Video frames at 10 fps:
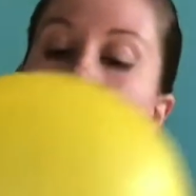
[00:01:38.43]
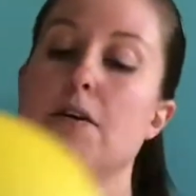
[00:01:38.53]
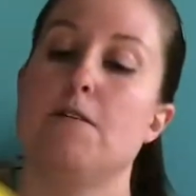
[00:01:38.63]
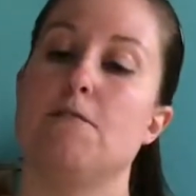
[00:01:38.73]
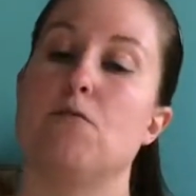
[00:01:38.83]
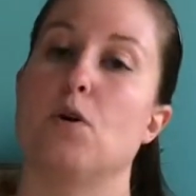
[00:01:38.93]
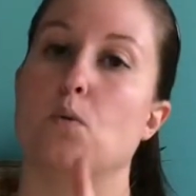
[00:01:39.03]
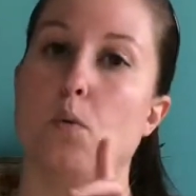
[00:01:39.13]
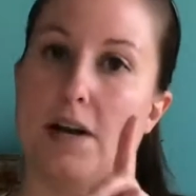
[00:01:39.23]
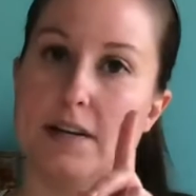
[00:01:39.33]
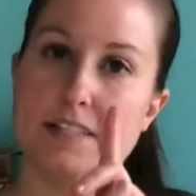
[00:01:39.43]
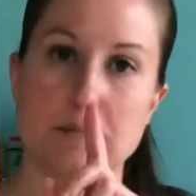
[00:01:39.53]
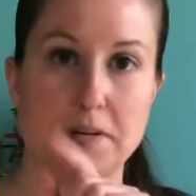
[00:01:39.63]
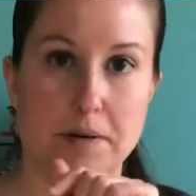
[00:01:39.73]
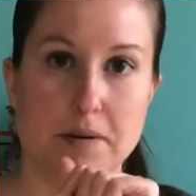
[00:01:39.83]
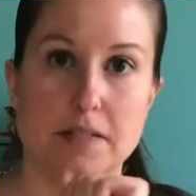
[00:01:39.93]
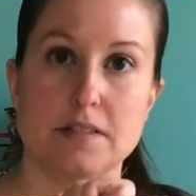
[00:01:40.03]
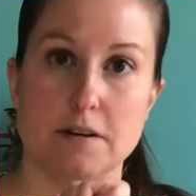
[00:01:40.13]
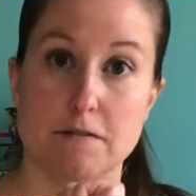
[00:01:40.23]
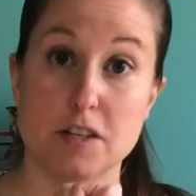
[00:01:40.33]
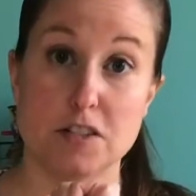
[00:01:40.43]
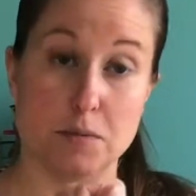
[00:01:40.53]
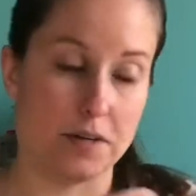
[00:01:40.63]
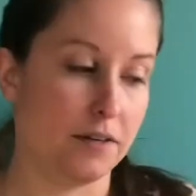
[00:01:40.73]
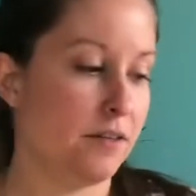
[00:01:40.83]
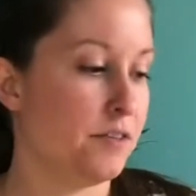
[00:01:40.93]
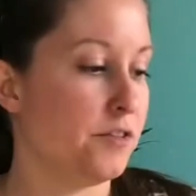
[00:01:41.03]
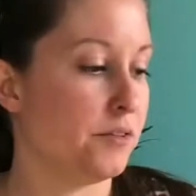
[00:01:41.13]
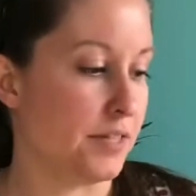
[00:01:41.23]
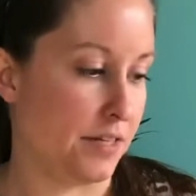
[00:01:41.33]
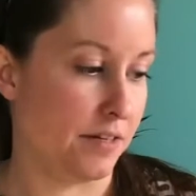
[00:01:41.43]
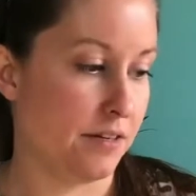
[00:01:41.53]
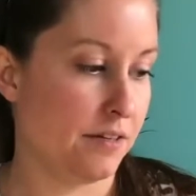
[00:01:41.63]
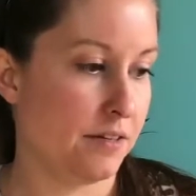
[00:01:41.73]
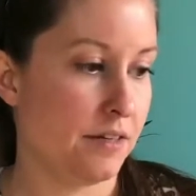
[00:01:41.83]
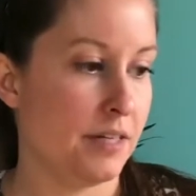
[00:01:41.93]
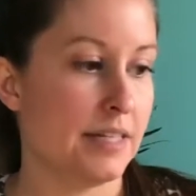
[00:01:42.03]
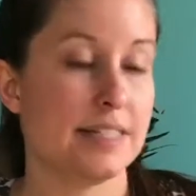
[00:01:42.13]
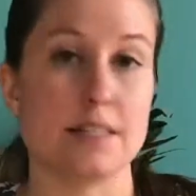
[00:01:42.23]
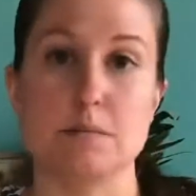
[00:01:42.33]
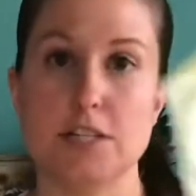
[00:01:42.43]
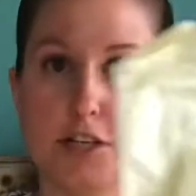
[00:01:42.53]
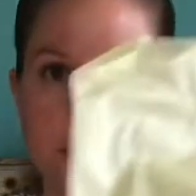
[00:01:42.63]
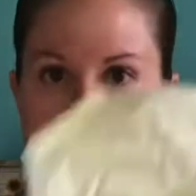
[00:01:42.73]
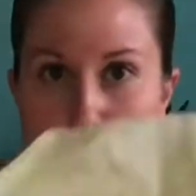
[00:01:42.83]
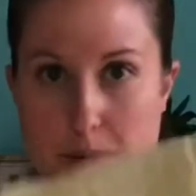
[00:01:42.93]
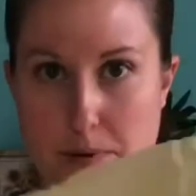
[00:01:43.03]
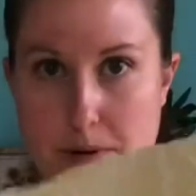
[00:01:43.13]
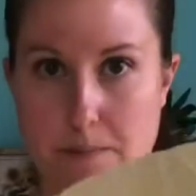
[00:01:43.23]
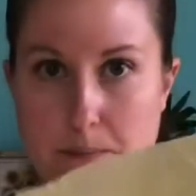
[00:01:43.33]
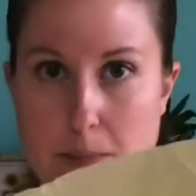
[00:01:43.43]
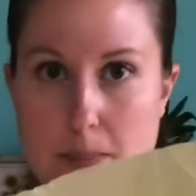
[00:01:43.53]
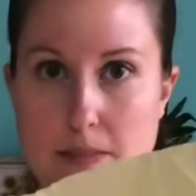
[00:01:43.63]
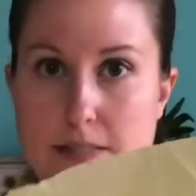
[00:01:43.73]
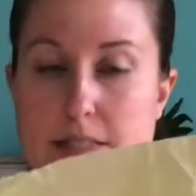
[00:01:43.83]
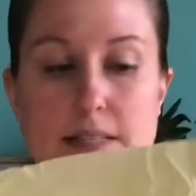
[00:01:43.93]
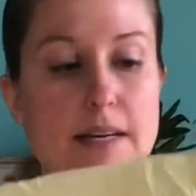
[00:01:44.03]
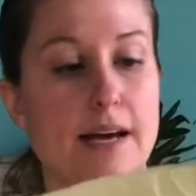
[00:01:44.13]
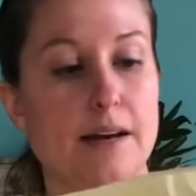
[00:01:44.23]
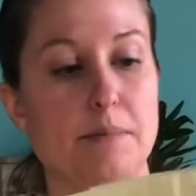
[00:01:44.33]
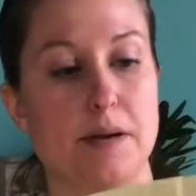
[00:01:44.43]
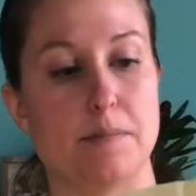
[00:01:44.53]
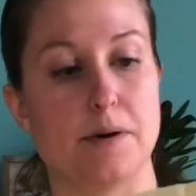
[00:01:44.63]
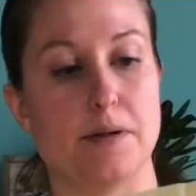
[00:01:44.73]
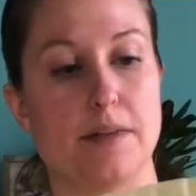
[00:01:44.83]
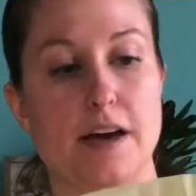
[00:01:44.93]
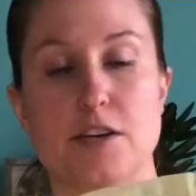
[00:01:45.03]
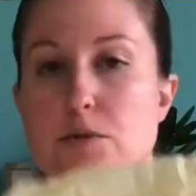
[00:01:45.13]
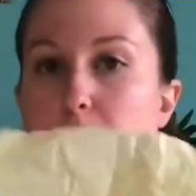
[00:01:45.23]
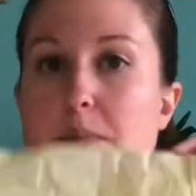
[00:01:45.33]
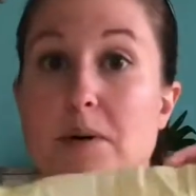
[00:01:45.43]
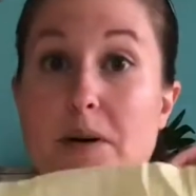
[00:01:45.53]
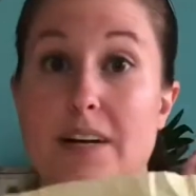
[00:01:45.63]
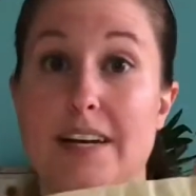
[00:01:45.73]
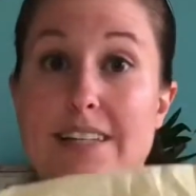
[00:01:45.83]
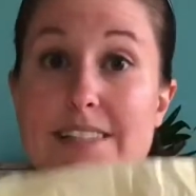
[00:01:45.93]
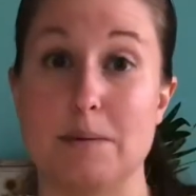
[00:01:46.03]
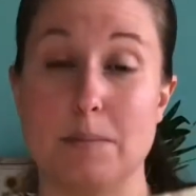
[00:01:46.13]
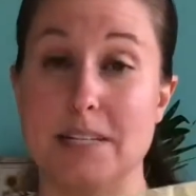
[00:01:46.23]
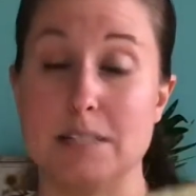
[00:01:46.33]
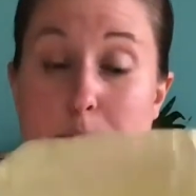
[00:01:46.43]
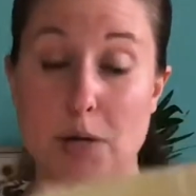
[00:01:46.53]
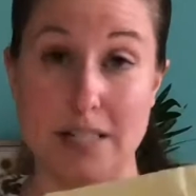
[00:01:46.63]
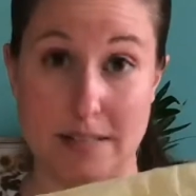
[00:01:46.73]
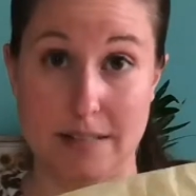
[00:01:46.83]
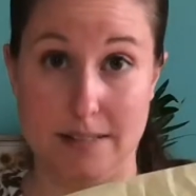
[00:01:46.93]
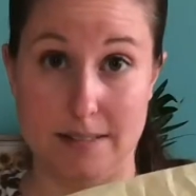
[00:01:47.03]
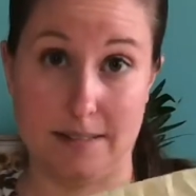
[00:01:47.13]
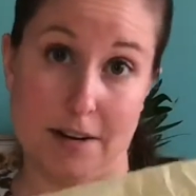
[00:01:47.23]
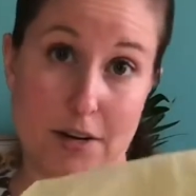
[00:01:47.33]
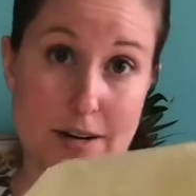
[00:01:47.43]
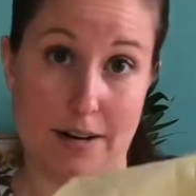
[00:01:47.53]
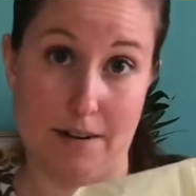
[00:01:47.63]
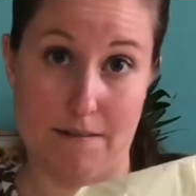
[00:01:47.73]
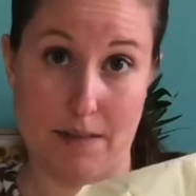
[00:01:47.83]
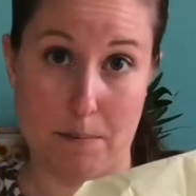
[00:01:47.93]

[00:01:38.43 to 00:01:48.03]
For one experiment, our first one, you'll need some tissue paper. This is the kind of paper that you would put in somebody's present that you're gonna give them.